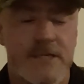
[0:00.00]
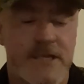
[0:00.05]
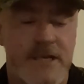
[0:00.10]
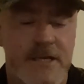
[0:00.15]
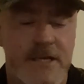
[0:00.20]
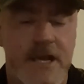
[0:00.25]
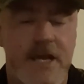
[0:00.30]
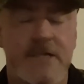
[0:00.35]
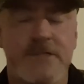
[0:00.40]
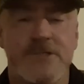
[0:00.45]
You
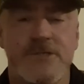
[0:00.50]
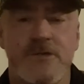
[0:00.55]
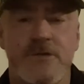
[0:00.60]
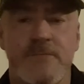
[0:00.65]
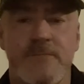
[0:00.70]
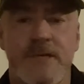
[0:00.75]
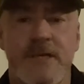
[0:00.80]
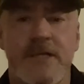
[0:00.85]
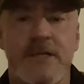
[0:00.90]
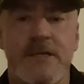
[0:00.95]
can
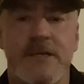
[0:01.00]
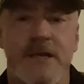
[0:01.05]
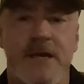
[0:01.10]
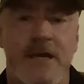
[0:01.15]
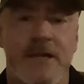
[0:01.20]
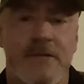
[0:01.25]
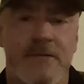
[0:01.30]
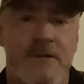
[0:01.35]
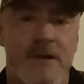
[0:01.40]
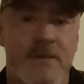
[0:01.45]
zoom in
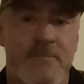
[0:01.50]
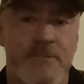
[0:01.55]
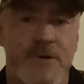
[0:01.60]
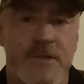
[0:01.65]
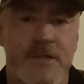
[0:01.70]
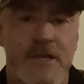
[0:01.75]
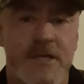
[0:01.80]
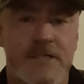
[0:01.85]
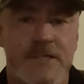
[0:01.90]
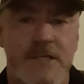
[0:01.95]
and
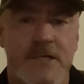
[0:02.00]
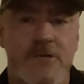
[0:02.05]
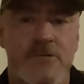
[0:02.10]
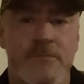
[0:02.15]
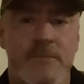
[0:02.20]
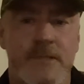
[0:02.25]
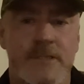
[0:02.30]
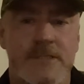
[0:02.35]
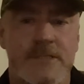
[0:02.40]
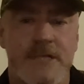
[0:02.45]
bring those
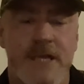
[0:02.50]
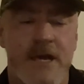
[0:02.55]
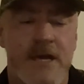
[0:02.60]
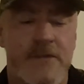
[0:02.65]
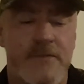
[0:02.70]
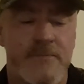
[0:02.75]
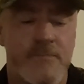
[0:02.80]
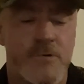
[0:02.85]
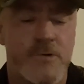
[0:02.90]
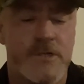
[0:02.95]
increments
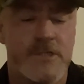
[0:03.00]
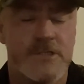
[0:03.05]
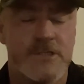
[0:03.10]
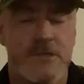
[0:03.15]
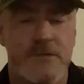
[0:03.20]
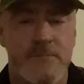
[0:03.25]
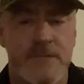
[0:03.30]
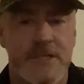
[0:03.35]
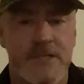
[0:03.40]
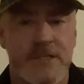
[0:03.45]
down. The more you
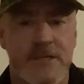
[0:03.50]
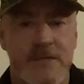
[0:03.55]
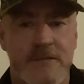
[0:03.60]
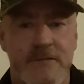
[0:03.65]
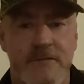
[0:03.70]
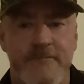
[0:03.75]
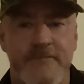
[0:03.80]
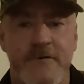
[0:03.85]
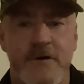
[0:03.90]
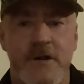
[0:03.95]
zoom in,
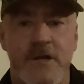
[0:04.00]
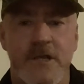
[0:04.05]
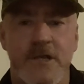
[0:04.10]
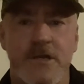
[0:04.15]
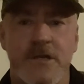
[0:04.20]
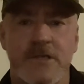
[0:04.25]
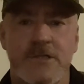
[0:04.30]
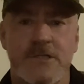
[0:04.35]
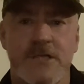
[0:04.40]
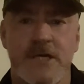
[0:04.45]
the finer you
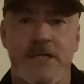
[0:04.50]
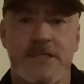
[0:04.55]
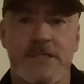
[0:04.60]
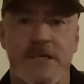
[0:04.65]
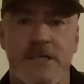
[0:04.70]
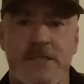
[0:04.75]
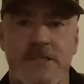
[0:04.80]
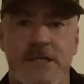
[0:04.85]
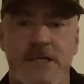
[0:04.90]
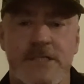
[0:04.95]
can
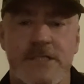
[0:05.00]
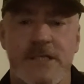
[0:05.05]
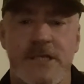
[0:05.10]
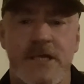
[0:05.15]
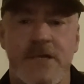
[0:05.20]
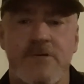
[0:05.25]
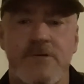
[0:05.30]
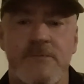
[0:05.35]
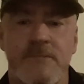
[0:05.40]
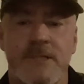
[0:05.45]
just adjust
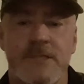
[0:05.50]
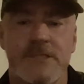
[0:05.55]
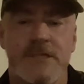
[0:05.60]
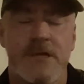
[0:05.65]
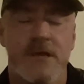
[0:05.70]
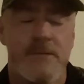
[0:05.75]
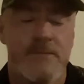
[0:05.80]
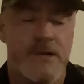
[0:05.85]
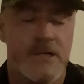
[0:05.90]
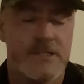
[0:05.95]
the increments.
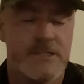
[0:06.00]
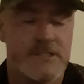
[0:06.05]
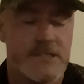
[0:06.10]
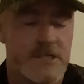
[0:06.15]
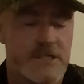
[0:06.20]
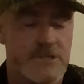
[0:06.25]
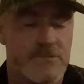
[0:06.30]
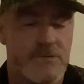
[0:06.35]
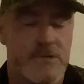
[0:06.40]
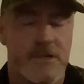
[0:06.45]
But I just
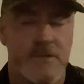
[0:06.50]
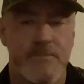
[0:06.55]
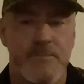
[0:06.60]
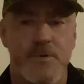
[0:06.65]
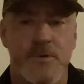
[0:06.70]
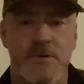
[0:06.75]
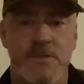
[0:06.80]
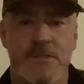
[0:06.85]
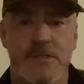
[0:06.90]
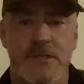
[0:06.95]
think it's really
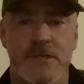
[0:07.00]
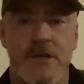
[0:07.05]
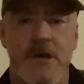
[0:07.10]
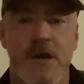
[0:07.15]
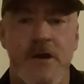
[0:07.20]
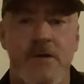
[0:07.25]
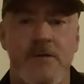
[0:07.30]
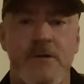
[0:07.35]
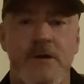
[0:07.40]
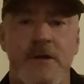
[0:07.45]
important to
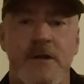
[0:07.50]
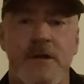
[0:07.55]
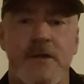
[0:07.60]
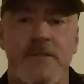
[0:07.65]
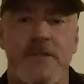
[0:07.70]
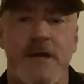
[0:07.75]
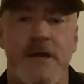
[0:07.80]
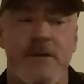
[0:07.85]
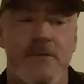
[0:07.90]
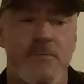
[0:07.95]
know
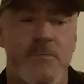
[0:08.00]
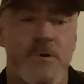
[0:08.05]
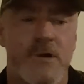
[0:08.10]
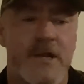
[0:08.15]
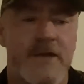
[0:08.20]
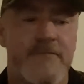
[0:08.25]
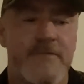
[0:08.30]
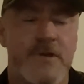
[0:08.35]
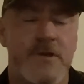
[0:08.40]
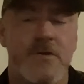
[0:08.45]
that
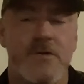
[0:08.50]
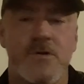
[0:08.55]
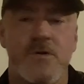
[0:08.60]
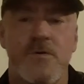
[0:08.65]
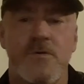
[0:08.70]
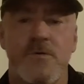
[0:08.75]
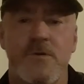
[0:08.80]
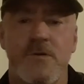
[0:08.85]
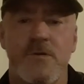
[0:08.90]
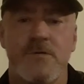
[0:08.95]
whatever you
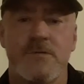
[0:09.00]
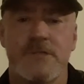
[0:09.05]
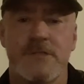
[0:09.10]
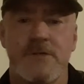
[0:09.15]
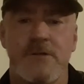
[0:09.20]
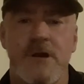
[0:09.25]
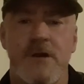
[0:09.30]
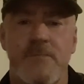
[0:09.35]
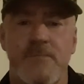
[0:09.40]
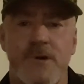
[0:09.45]
call your
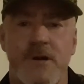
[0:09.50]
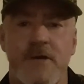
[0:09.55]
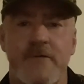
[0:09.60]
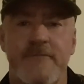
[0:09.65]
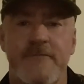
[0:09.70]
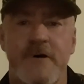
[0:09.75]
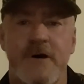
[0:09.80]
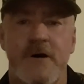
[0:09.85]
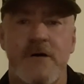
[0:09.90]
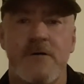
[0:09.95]
zero
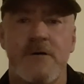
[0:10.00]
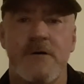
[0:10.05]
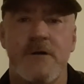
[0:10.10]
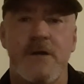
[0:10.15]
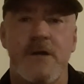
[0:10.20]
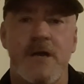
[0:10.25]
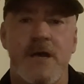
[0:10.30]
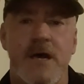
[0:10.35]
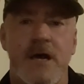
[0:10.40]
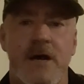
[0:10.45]
profile
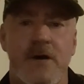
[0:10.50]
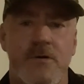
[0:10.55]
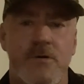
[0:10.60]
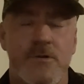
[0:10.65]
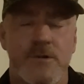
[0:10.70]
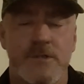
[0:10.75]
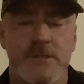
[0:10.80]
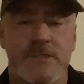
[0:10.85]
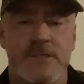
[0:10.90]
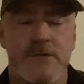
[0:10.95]

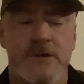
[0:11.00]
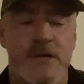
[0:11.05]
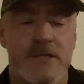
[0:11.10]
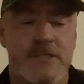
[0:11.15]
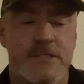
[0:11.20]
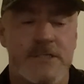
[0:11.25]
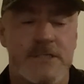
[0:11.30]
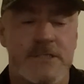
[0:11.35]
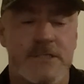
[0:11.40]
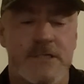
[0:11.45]
or your zero
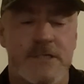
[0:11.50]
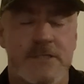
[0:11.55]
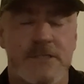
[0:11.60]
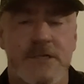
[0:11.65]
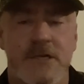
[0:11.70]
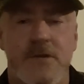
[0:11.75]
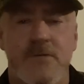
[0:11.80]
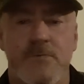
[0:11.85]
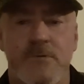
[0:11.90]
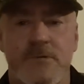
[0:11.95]
distance
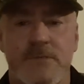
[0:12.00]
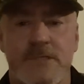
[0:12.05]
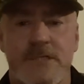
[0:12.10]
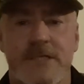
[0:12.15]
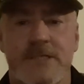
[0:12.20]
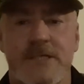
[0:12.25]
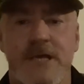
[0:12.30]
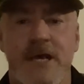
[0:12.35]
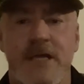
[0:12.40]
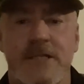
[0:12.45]
will
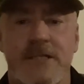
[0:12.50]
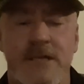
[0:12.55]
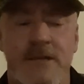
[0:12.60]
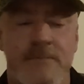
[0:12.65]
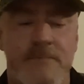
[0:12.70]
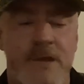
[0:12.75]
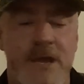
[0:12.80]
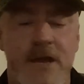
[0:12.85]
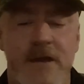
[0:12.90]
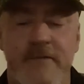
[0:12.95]
dictate the
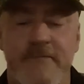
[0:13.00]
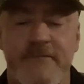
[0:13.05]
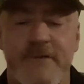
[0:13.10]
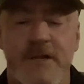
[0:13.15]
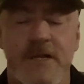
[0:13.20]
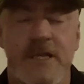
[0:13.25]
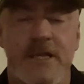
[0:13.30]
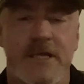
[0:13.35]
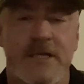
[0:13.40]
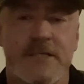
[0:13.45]
amount of
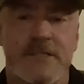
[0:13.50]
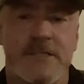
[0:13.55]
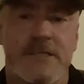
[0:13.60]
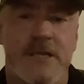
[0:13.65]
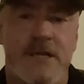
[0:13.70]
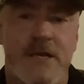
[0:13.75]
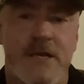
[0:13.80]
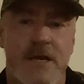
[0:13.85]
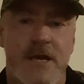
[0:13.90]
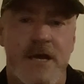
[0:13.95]
clicks
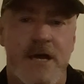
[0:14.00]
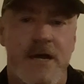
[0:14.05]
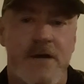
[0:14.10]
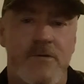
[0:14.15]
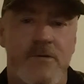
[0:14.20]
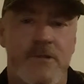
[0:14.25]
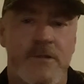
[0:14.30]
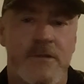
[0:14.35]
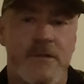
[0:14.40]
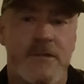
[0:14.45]

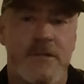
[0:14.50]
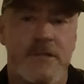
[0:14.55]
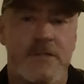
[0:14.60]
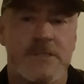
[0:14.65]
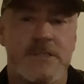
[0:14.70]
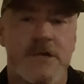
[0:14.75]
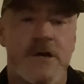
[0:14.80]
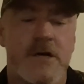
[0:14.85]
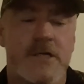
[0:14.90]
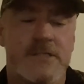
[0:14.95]
or the
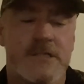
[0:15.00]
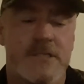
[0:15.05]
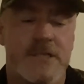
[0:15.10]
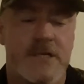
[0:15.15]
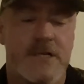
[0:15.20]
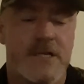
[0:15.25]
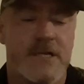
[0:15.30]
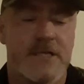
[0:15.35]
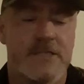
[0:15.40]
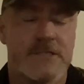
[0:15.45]
size of the
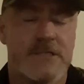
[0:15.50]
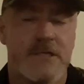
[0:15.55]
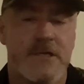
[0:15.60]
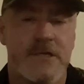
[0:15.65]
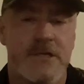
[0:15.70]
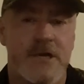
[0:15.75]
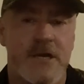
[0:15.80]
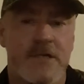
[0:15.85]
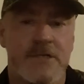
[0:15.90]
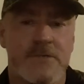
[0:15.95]
clicks that
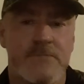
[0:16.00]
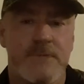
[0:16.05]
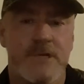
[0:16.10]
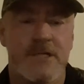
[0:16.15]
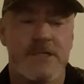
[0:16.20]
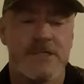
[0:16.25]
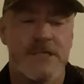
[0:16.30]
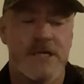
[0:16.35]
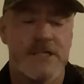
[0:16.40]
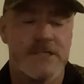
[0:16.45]
you're going to be
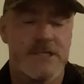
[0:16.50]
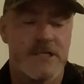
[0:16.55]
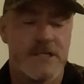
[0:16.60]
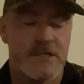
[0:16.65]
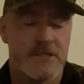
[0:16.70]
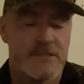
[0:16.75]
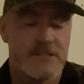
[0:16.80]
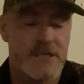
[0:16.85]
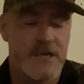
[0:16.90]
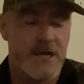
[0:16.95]

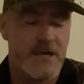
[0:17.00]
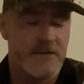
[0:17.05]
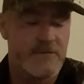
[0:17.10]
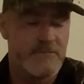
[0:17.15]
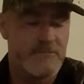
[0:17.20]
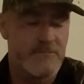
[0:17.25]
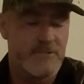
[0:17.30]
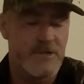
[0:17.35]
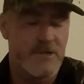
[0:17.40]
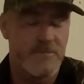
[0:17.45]
adjusting. So
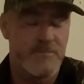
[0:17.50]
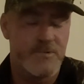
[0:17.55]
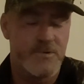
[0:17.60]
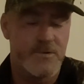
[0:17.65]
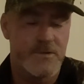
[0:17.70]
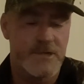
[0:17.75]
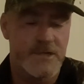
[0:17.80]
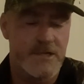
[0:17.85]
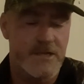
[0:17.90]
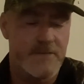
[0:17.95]
really
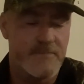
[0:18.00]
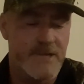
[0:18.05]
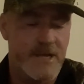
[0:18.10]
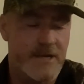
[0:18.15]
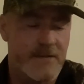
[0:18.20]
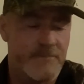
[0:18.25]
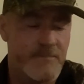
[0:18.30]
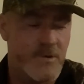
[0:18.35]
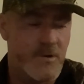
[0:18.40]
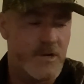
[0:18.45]
important to keep that
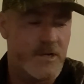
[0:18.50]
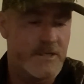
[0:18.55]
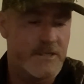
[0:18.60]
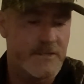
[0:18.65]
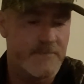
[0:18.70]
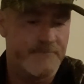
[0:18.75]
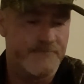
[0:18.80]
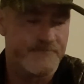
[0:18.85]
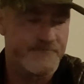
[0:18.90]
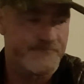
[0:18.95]
in mind.